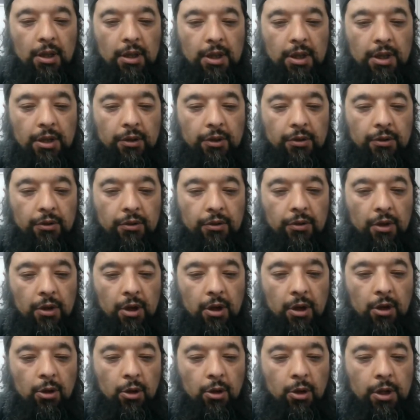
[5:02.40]
let us
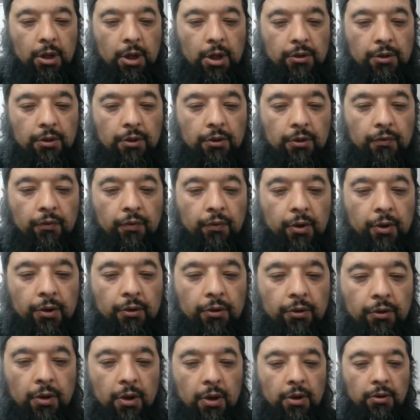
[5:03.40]
look at this verse